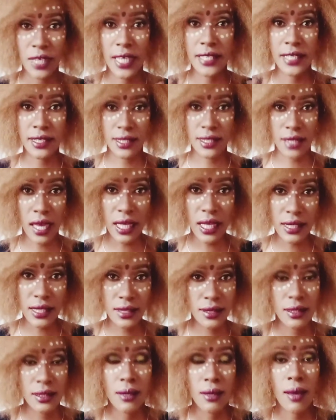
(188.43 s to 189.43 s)
in
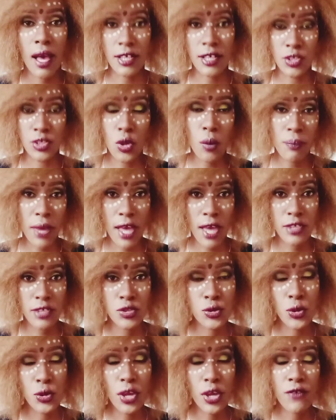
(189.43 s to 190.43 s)
size as compared
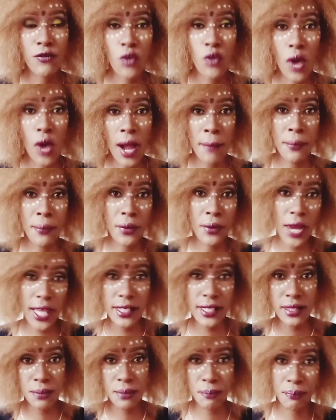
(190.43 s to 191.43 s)
to going for a
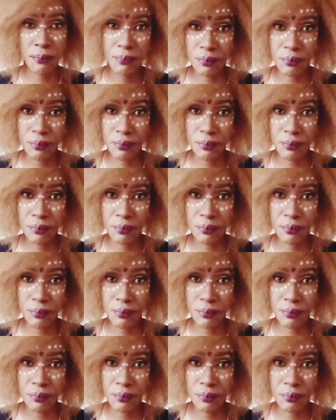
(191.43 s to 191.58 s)
bright